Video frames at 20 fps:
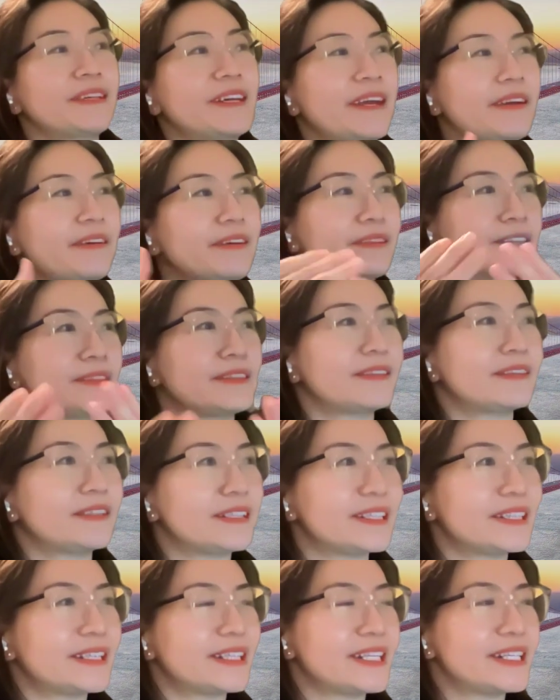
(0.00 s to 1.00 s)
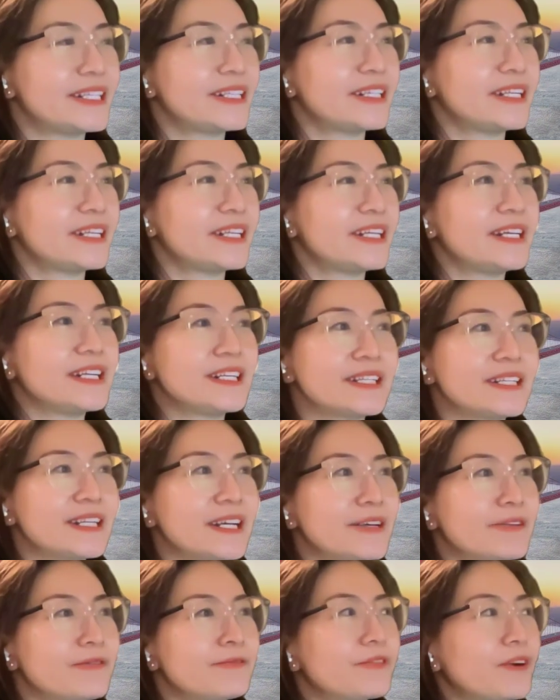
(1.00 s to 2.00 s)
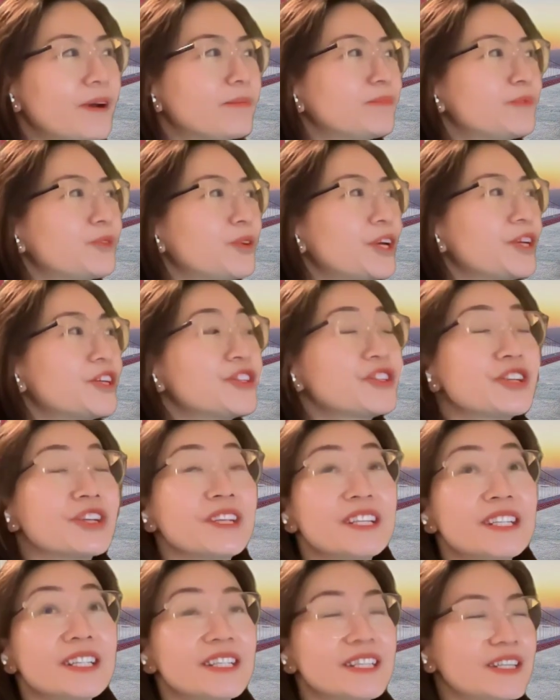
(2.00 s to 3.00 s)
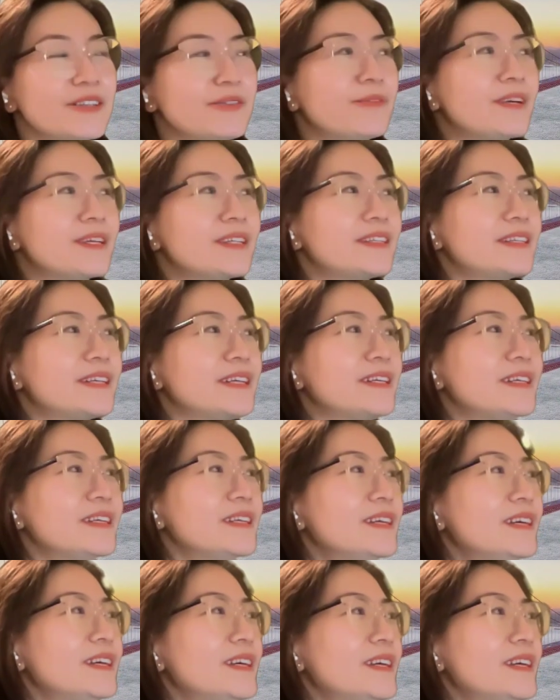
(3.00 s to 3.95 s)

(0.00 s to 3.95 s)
characteristics distinct from traditional investing.